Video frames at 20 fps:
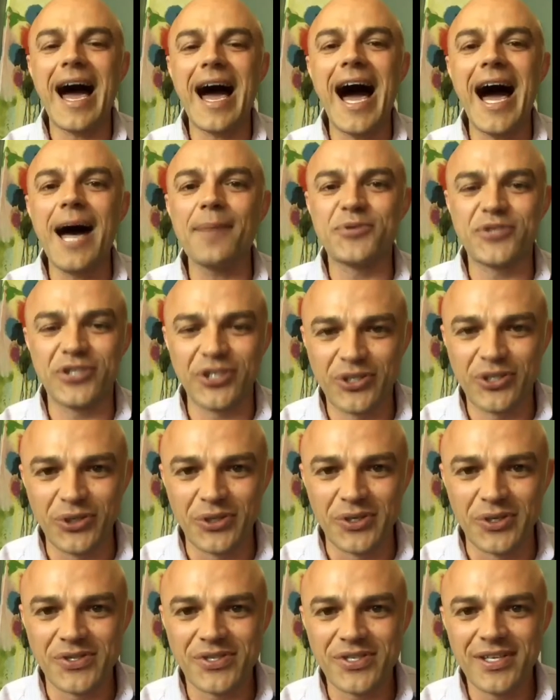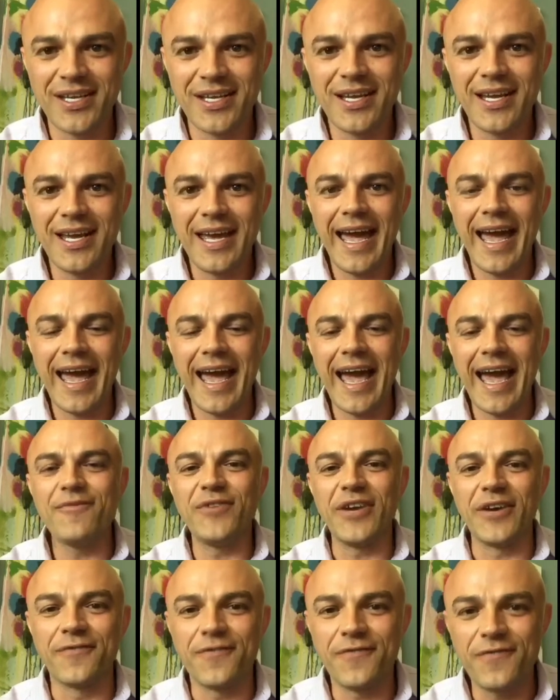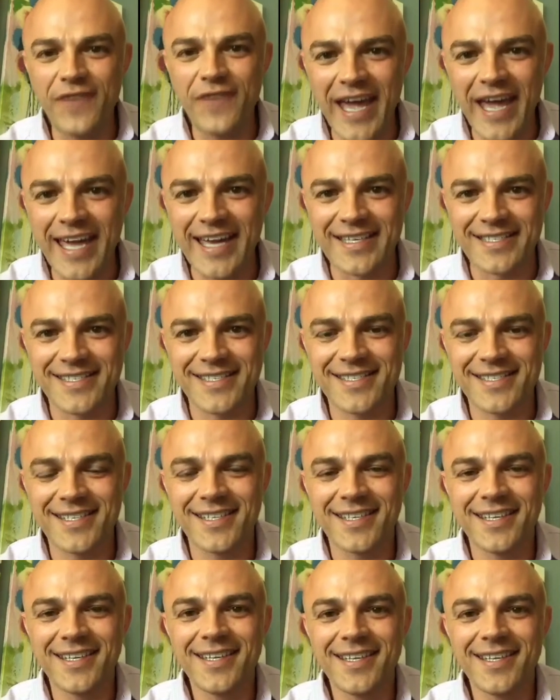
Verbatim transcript: obstacles have you faced?